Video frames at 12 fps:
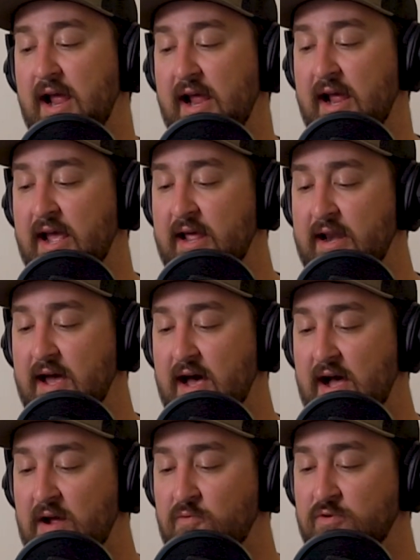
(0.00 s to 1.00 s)
And
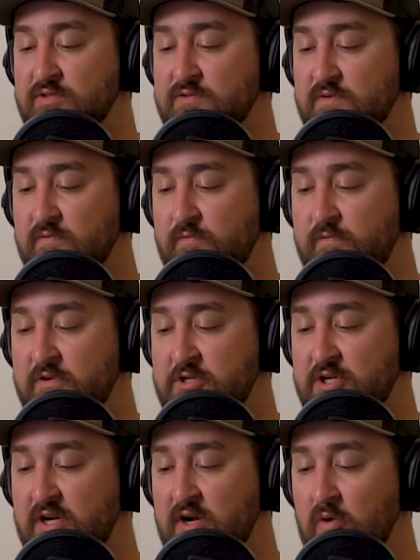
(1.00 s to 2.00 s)
I was
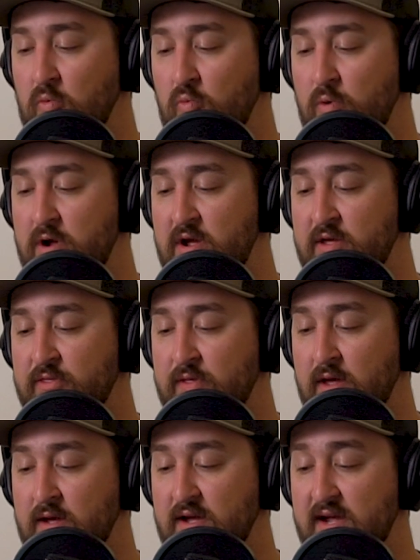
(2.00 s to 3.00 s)
fishing with
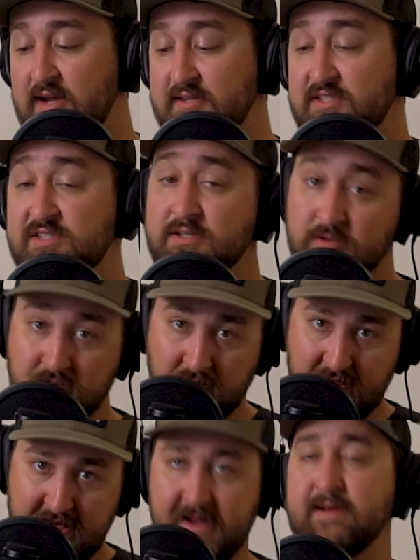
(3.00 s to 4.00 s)
a silk
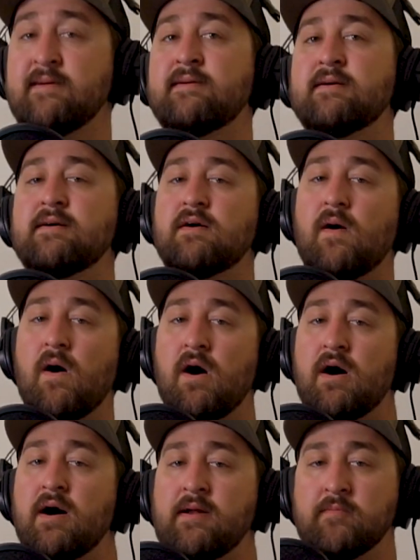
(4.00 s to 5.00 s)
line
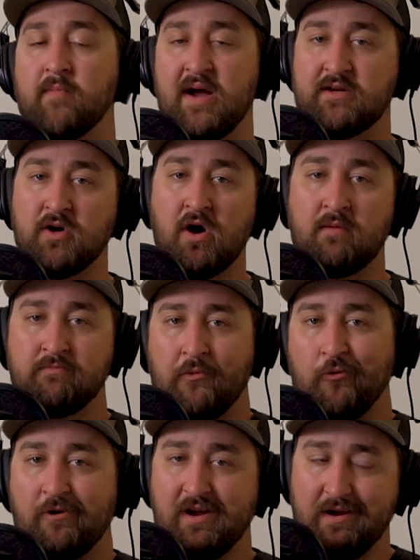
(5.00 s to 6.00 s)
on my Tom
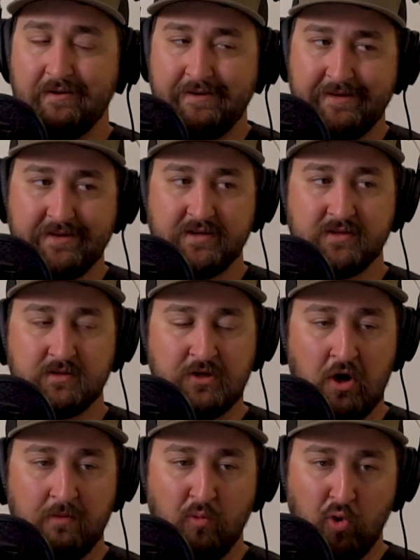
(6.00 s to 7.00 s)
Morgan, uh,
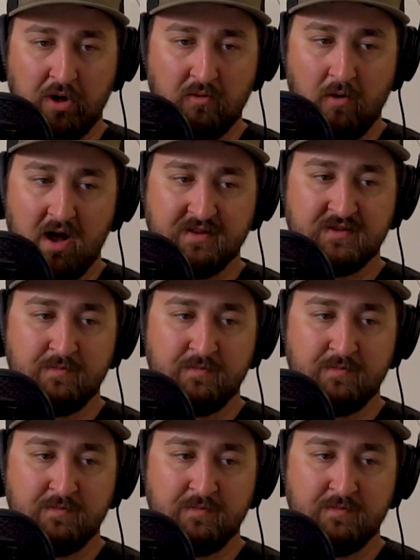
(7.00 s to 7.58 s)
Tom Morgan Rod